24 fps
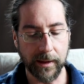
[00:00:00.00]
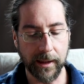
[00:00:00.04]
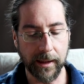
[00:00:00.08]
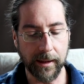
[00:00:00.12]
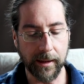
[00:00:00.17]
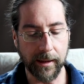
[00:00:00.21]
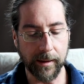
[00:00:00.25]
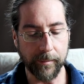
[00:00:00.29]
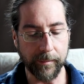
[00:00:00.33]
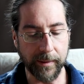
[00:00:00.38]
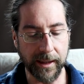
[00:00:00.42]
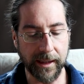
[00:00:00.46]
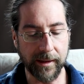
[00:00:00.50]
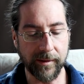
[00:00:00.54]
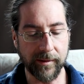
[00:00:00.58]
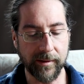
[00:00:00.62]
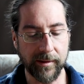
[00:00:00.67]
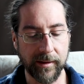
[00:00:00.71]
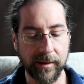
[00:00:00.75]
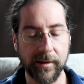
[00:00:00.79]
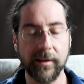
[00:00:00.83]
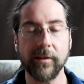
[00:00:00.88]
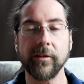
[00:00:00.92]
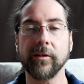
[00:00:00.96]
It's
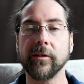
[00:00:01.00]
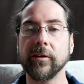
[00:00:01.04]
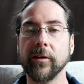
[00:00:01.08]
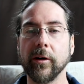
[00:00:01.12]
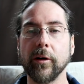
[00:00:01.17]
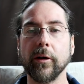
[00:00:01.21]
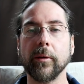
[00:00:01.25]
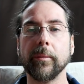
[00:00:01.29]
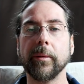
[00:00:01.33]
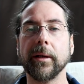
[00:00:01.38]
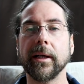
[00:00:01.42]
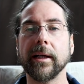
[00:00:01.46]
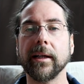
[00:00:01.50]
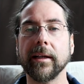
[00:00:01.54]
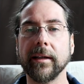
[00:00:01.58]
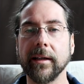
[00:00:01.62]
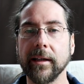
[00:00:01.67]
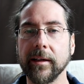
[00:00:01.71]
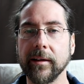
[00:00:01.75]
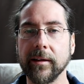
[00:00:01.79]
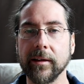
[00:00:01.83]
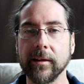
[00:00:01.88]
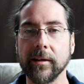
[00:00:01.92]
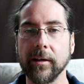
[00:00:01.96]
the disturbing
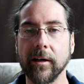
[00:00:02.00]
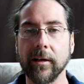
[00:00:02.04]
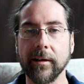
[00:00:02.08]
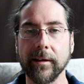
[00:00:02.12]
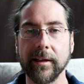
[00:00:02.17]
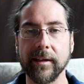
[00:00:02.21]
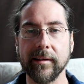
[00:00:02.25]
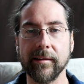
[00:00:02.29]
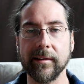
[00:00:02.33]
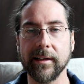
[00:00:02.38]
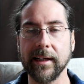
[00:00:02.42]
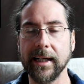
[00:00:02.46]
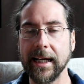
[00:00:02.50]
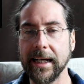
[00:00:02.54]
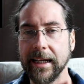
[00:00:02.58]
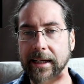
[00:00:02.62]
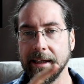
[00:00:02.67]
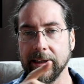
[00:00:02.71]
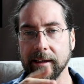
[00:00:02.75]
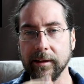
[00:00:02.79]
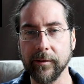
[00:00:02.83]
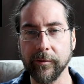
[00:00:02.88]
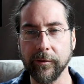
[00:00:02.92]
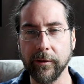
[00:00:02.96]
that the car doesn't
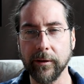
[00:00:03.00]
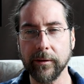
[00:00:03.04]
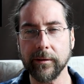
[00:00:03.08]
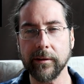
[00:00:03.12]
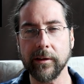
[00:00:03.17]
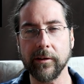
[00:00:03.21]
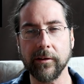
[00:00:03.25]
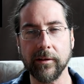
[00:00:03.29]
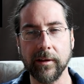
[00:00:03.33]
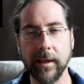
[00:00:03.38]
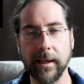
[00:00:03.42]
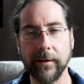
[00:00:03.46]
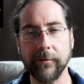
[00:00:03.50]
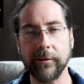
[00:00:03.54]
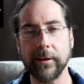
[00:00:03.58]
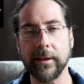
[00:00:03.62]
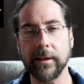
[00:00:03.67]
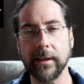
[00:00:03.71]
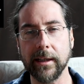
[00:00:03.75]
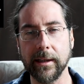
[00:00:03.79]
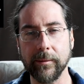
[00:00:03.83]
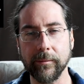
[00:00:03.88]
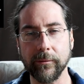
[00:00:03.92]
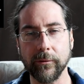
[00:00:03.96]
like, and the voltage every
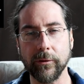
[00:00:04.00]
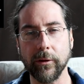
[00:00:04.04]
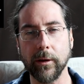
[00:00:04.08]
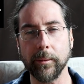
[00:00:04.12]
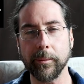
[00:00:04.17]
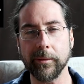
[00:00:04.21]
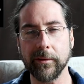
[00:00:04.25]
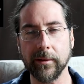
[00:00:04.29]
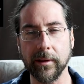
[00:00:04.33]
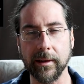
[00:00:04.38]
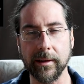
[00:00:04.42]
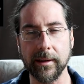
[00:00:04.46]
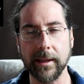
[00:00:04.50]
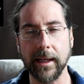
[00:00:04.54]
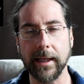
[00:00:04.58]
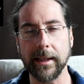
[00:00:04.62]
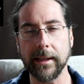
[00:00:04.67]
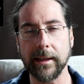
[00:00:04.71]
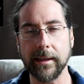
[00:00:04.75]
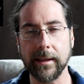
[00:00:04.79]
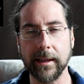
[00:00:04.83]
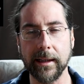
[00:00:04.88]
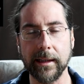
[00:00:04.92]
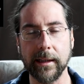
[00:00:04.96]
time drops a
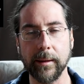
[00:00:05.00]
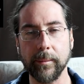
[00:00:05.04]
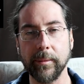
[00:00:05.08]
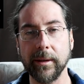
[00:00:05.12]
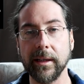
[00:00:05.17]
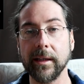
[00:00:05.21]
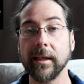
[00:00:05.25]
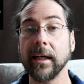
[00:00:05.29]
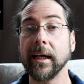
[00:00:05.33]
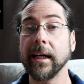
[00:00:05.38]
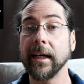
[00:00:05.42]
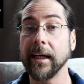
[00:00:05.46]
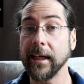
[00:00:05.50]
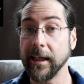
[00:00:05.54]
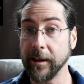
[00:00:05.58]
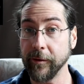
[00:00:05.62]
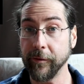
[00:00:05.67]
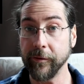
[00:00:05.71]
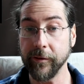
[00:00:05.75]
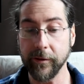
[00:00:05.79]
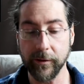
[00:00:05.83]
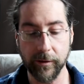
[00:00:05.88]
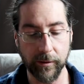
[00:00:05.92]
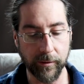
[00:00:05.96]
tiny bit
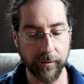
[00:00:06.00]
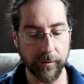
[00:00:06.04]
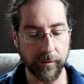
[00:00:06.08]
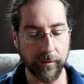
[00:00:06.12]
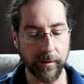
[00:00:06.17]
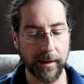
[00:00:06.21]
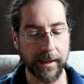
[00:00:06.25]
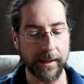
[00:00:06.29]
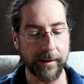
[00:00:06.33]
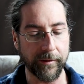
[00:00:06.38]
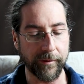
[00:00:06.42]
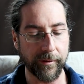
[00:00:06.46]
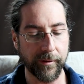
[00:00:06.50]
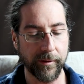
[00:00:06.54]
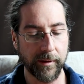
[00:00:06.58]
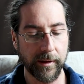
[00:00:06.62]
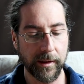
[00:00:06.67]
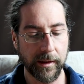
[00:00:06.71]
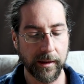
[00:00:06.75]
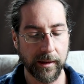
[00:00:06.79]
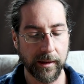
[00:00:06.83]
if you don't drive.